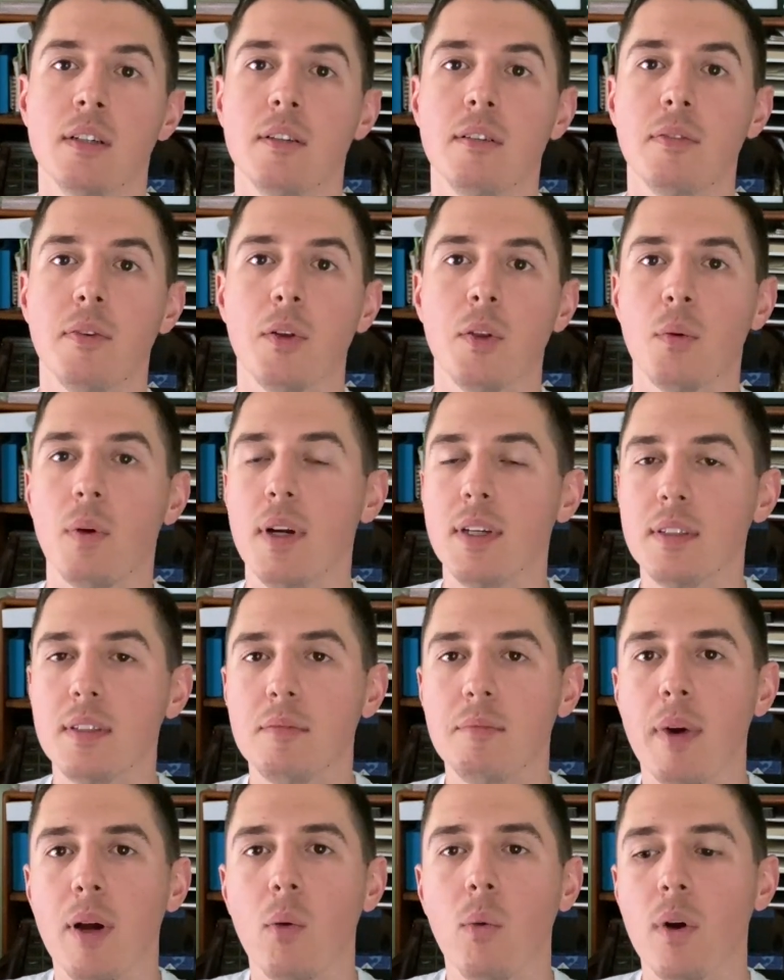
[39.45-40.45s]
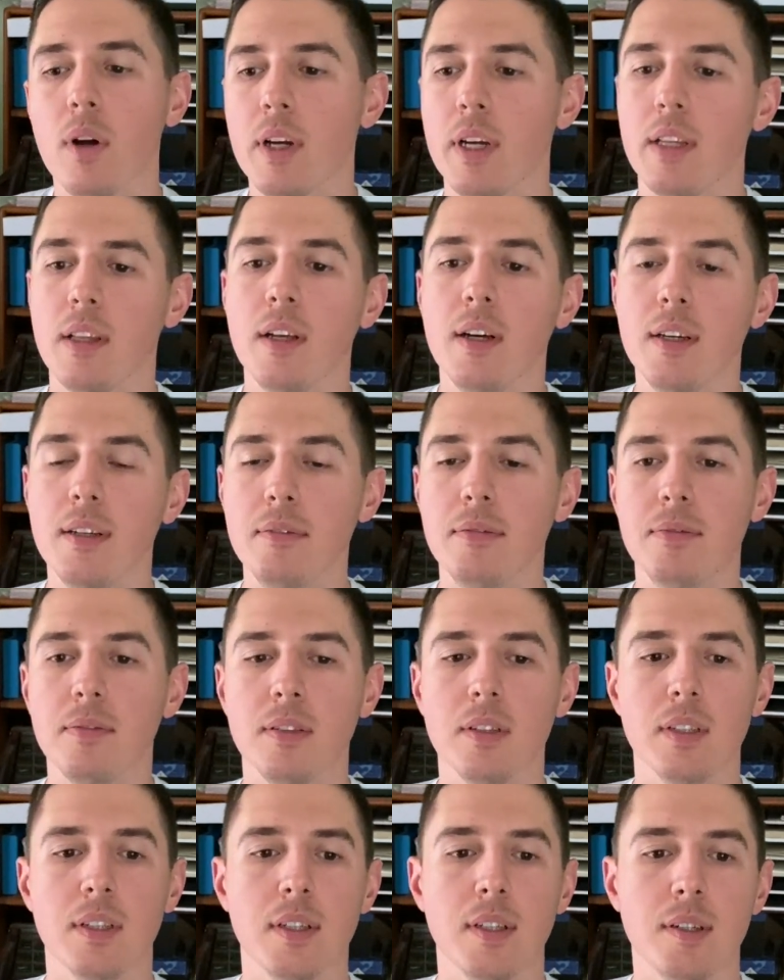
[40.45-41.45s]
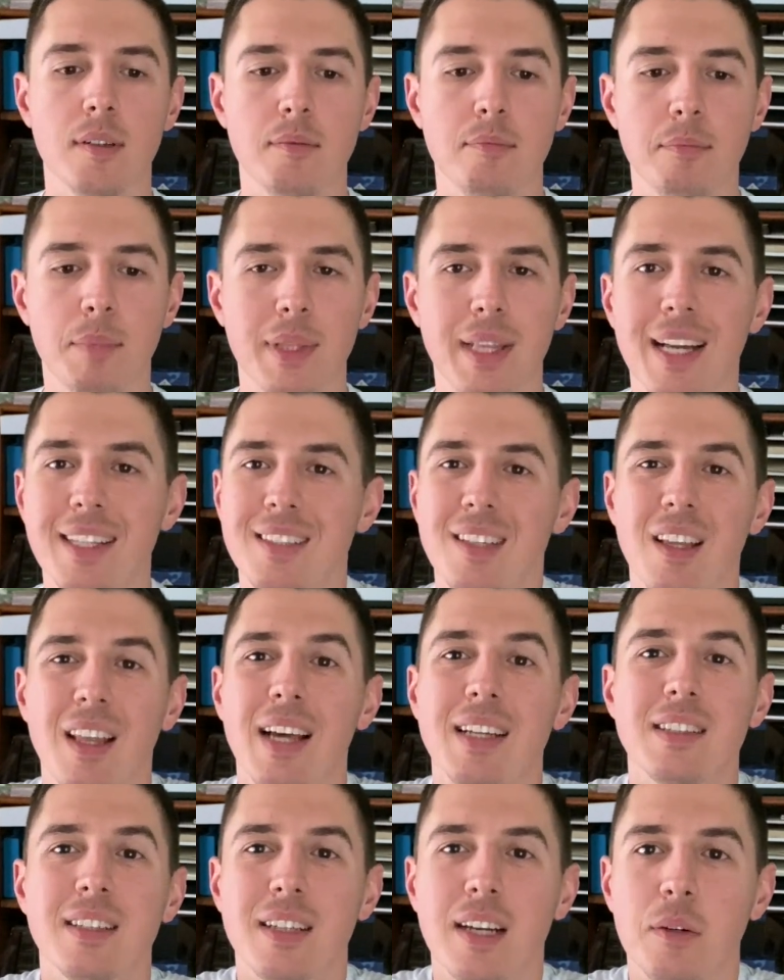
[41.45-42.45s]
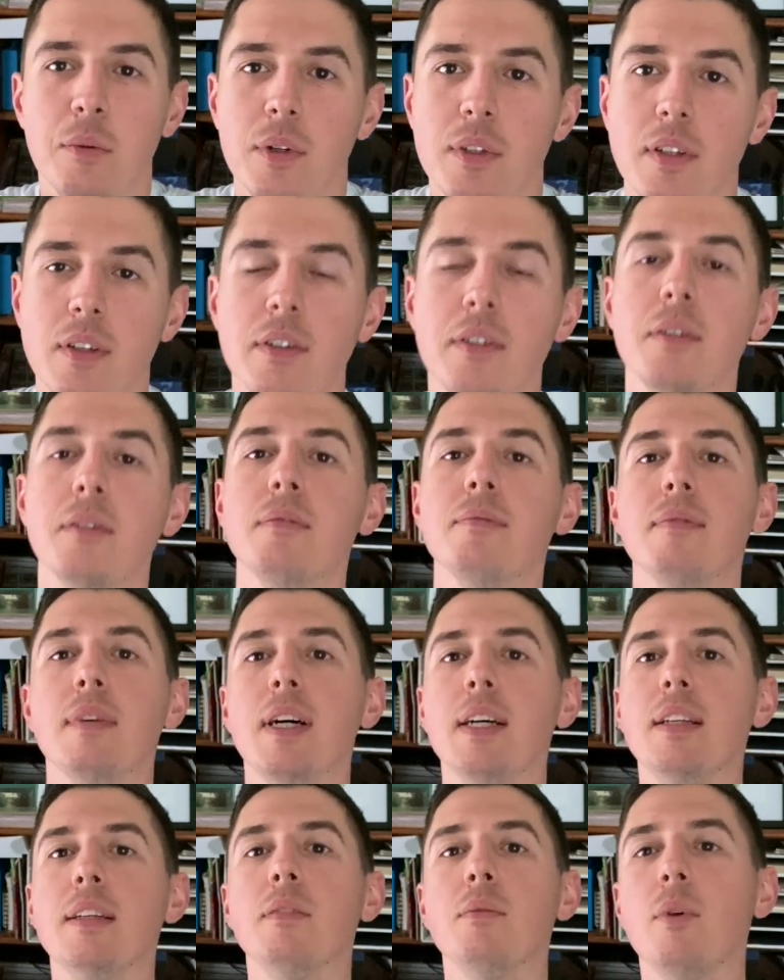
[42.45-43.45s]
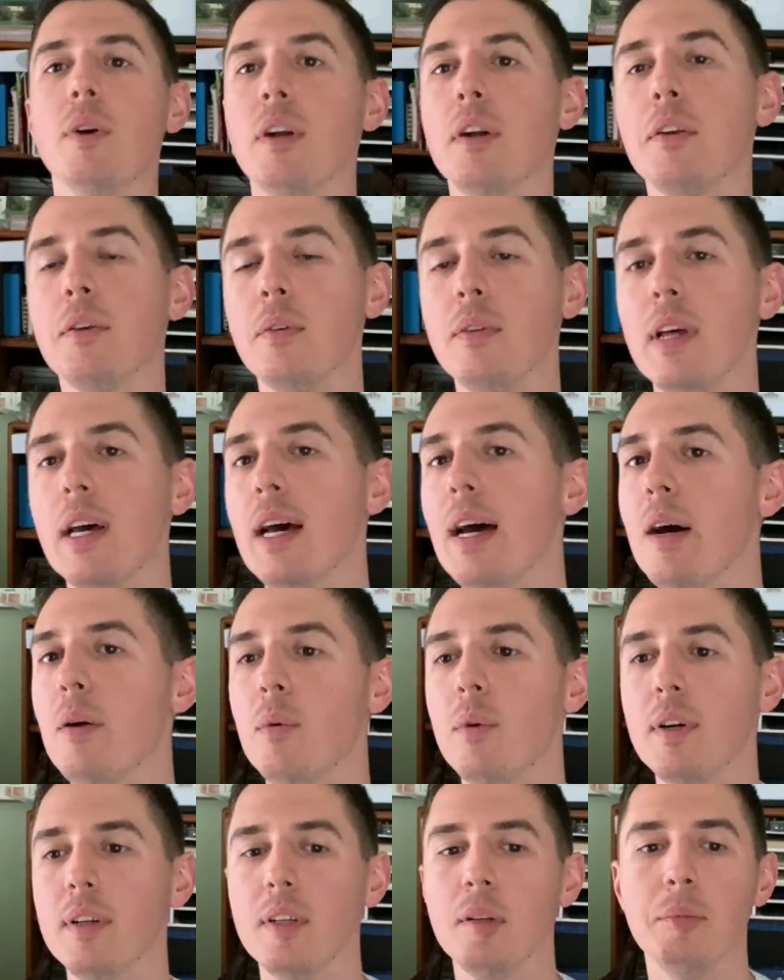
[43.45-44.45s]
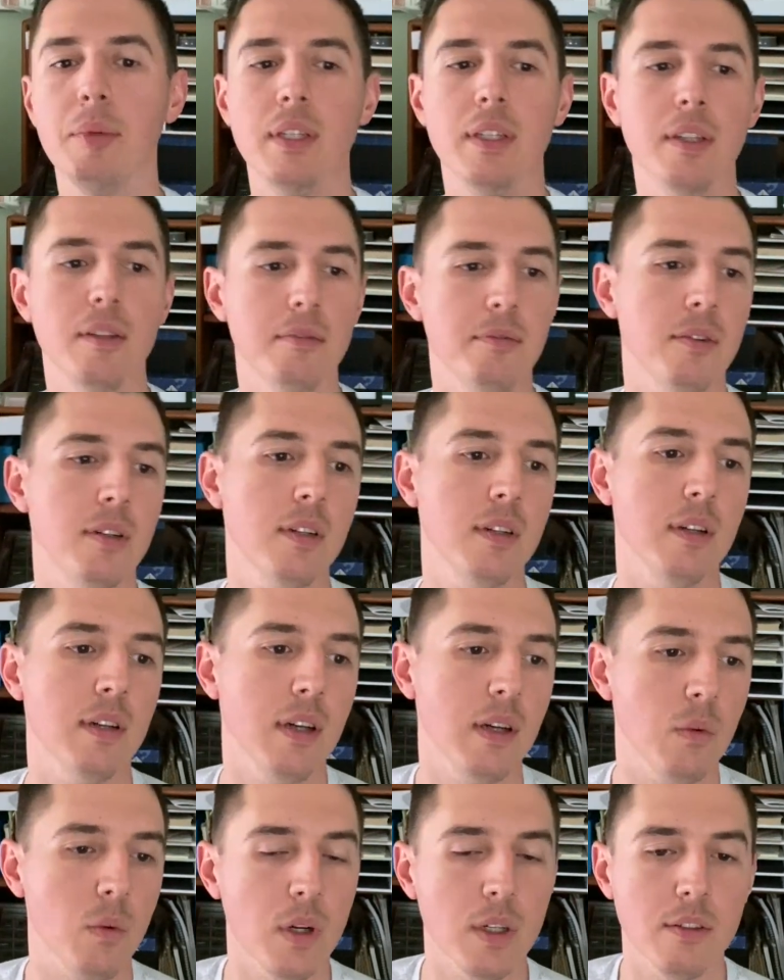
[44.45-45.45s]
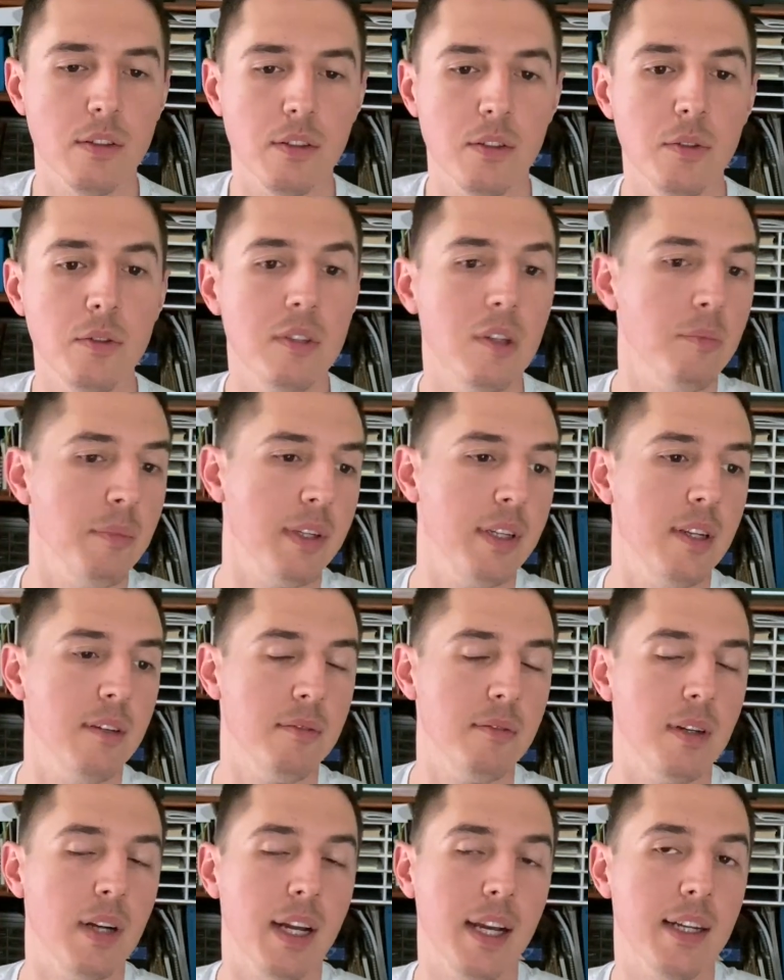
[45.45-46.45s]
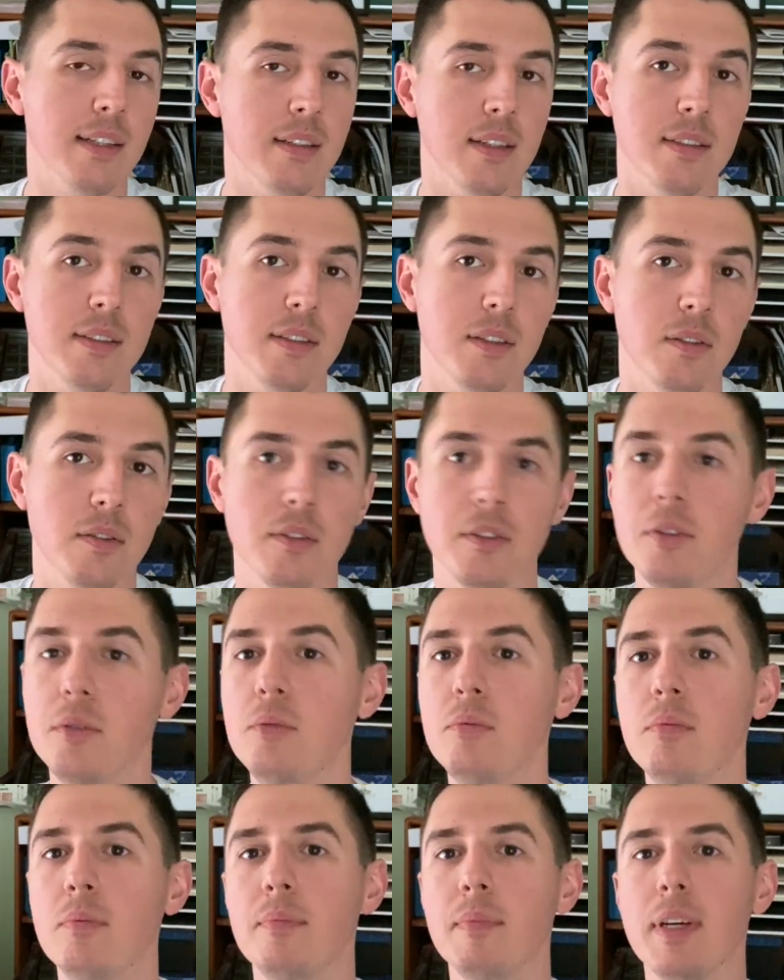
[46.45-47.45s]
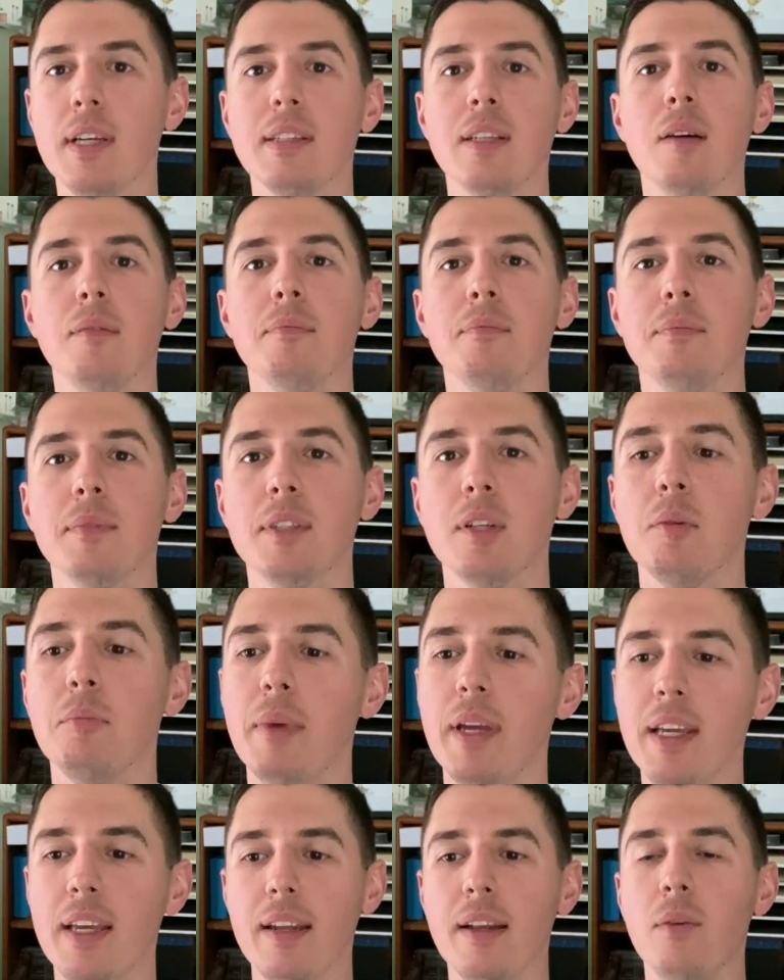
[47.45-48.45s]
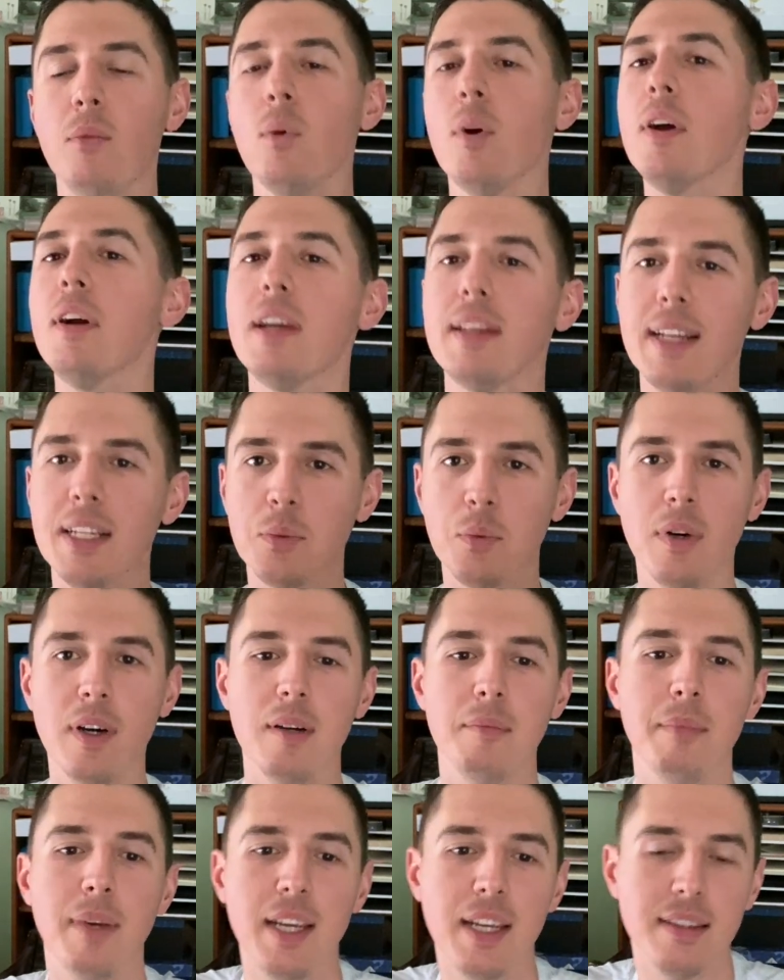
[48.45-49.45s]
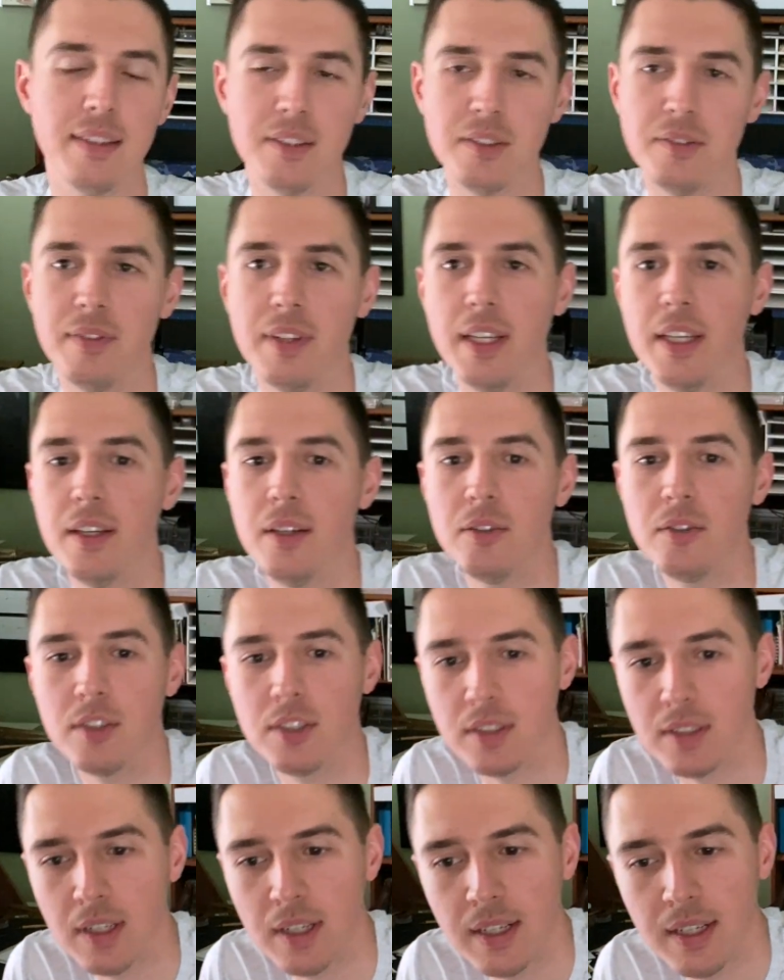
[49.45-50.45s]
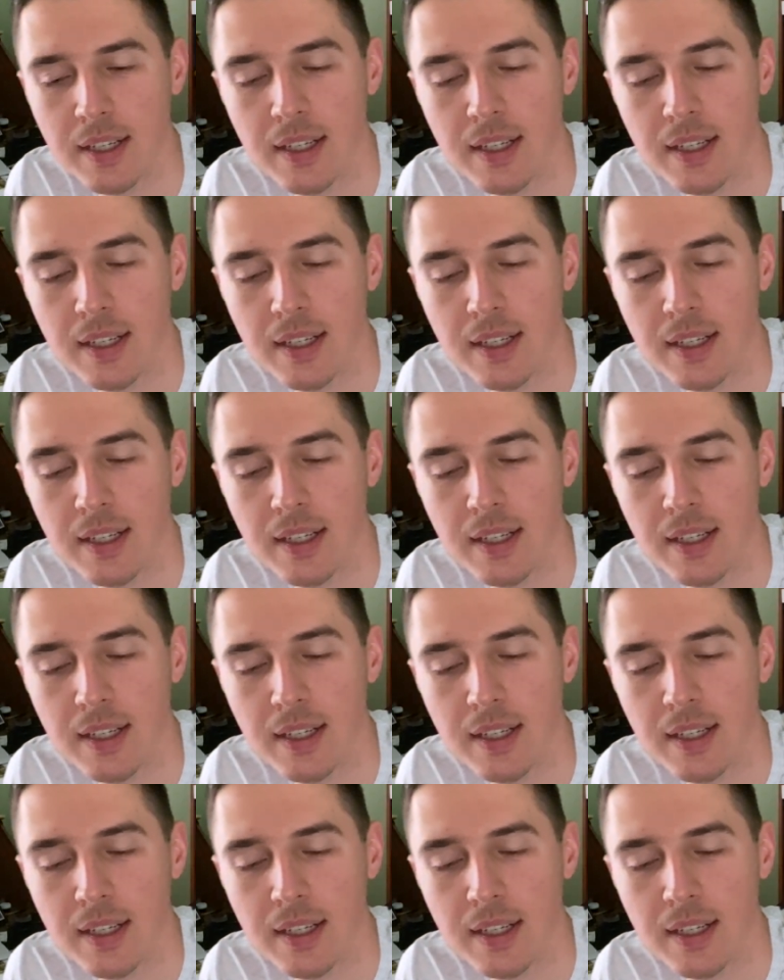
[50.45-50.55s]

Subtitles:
for the rest of my working life. But that's the last thing I wanted to do. I didn't want to do that. I wanted to be different. I wanted to do something different. I guess I still do because I'm still making it work. And that's why I'm making this video, just